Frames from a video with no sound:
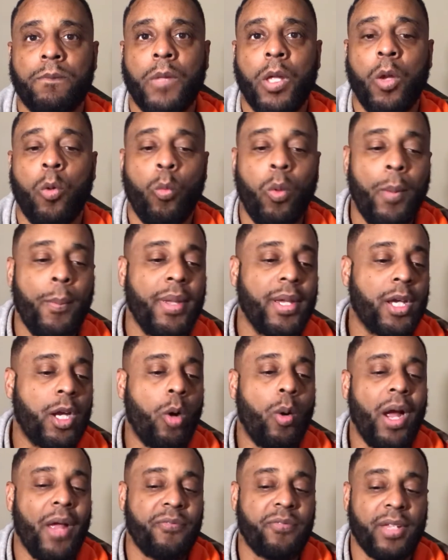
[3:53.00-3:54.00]
Women
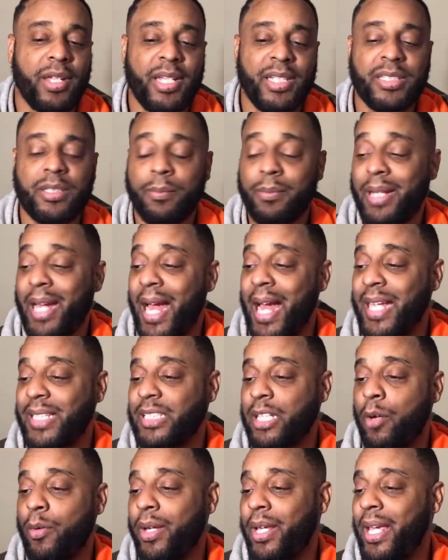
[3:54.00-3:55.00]
go after, it's some guys
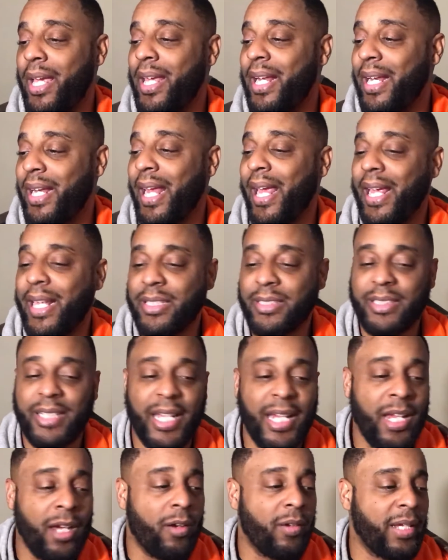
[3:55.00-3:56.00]
out here that they can
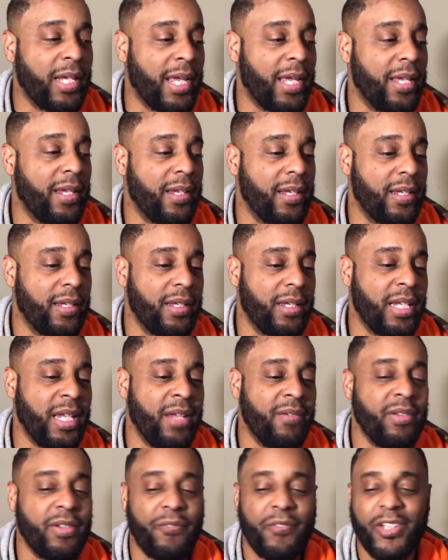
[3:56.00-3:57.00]
tell that
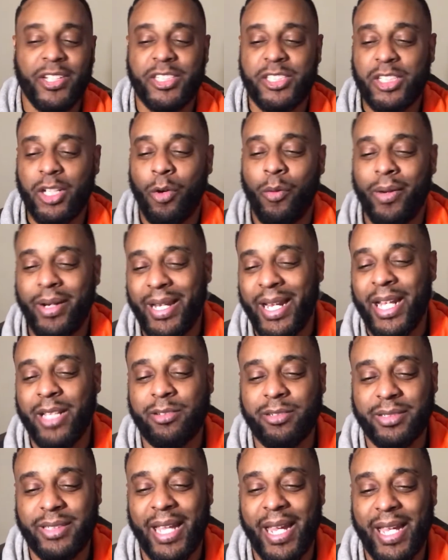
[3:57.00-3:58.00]
even if he's showing
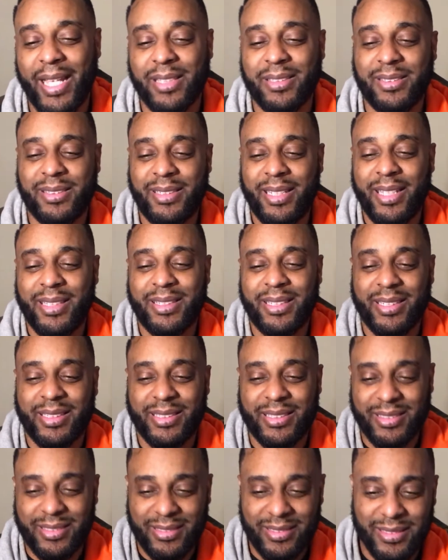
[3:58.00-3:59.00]
interest, they can sense
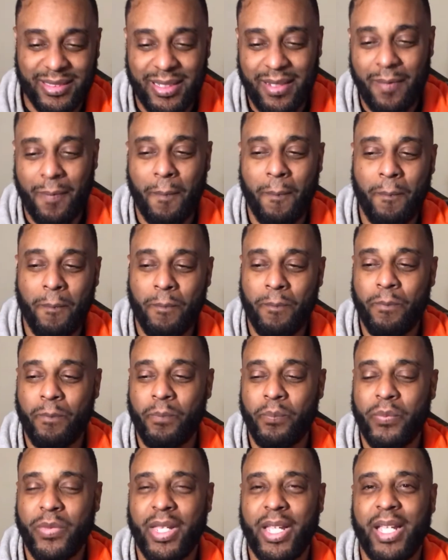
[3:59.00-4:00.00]

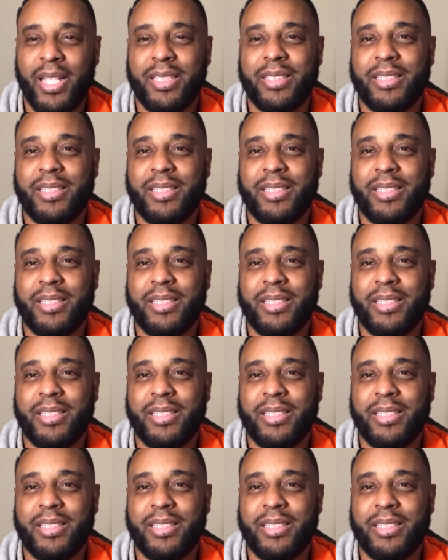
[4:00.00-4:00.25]
it's